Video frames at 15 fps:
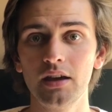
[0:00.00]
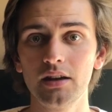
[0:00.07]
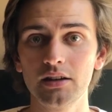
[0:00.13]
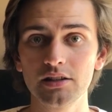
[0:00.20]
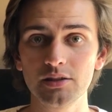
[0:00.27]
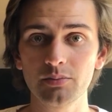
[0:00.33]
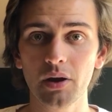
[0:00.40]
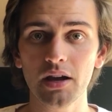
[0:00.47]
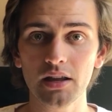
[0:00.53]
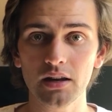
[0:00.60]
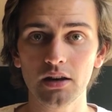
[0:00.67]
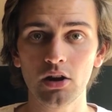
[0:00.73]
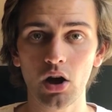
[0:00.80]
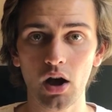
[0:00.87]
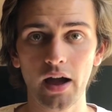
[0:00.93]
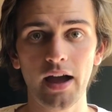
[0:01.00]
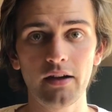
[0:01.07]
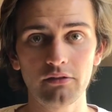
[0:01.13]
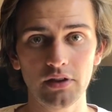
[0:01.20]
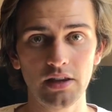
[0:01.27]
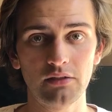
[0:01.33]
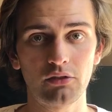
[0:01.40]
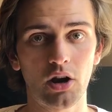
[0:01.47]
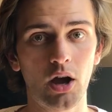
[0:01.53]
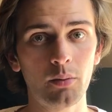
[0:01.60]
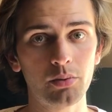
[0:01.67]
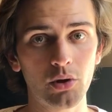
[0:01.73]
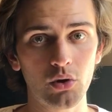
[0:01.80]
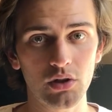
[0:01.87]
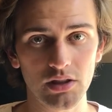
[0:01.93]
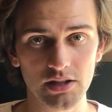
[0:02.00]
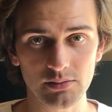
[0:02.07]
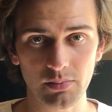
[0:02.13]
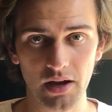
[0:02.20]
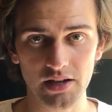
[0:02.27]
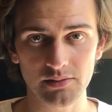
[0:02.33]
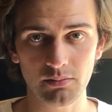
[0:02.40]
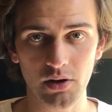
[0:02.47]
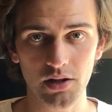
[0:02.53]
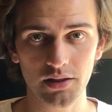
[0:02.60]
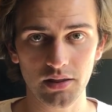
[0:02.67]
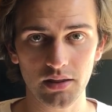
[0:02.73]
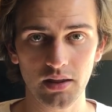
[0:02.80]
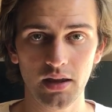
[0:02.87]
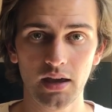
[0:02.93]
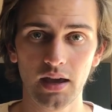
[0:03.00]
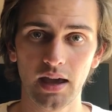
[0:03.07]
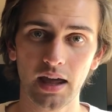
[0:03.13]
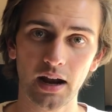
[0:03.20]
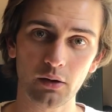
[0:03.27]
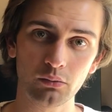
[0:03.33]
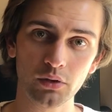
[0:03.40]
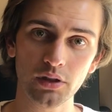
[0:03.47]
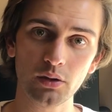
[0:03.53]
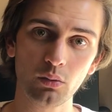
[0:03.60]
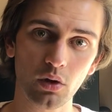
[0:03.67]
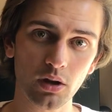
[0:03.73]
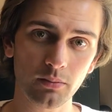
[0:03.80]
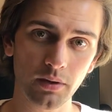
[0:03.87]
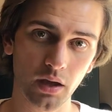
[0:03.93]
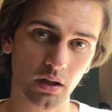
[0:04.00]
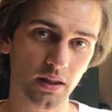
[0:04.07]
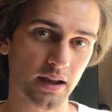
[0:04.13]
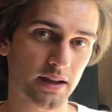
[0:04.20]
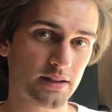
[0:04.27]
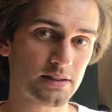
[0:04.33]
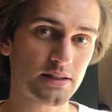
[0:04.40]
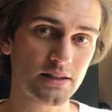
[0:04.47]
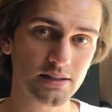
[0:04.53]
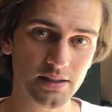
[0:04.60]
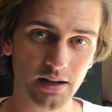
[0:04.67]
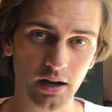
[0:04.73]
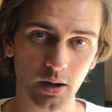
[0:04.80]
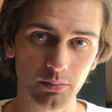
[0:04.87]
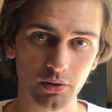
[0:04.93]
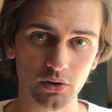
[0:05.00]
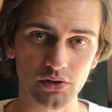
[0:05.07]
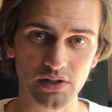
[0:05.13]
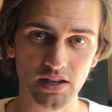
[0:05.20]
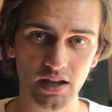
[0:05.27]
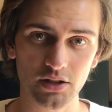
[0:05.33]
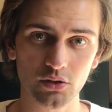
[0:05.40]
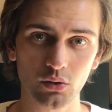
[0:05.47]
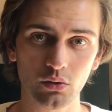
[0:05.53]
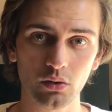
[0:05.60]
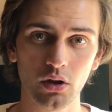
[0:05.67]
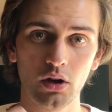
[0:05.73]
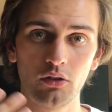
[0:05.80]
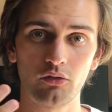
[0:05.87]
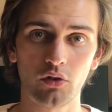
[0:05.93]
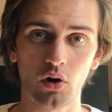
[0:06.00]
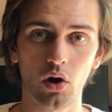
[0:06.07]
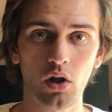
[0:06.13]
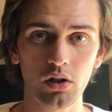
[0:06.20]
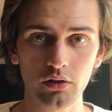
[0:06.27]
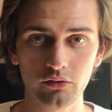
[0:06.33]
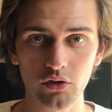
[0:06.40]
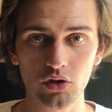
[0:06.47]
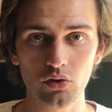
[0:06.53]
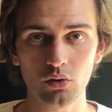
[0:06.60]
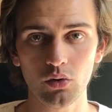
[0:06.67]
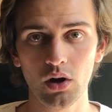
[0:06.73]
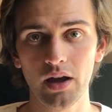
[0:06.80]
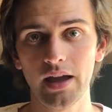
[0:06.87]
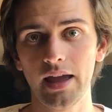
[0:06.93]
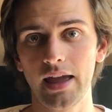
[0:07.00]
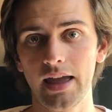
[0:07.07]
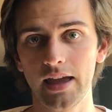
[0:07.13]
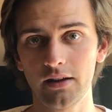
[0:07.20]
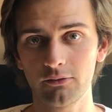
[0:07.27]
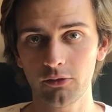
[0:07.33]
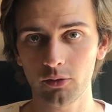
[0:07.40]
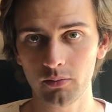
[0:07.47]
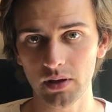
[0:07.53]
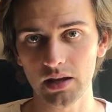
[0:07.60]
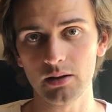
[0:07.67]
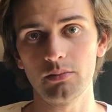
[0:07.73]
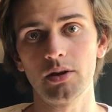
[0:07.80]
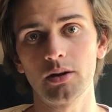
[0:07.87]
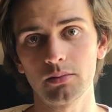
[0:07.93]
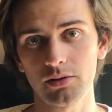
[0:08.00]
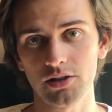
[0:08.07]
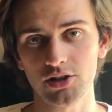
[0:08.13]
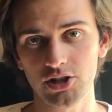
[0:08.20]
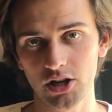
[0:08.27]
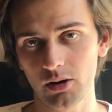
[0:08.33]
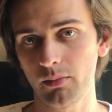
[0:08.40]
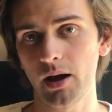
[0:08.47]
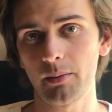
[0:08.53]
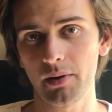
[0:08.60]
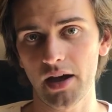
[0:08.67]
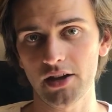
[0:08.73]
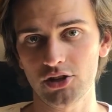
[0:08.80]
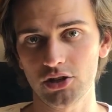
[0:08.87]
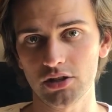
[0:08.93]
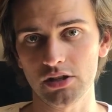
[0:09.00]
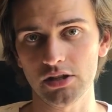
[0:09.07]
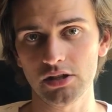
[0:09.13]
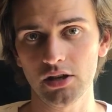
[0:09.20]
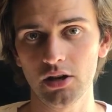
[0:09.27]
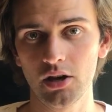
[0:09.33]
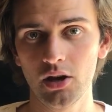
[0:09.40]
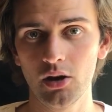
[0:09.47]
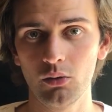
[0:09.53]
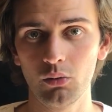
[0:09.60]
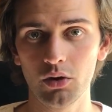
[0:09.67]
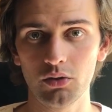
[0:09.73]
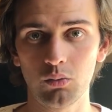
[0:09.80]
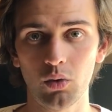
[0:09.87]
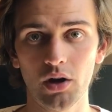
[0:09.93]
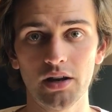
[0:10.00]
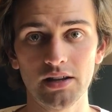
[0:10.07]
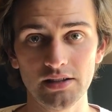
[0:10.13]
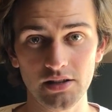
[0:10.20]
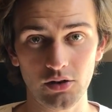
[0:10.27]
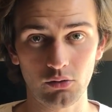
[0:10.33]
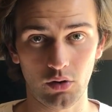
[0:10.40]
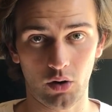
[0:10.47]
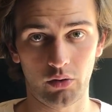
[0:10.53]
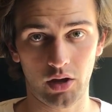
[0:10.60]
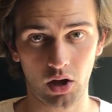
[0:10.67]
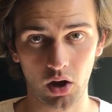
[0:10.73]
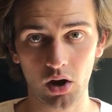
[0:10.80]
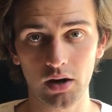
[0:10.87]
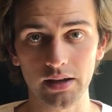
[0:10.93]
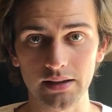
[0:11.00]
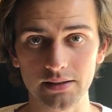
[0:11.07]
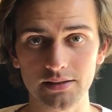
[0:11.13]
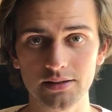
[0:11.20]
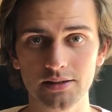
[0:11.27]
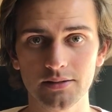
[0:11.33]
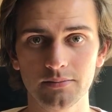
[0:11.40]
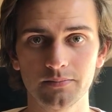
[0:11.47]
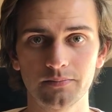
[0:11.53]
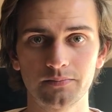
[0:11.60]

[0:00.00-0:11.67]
despite not having even uploaded this past month, and I really want to be on that consistent upload schedule for all of you and for me to be able to share my passions with what is a growing audience.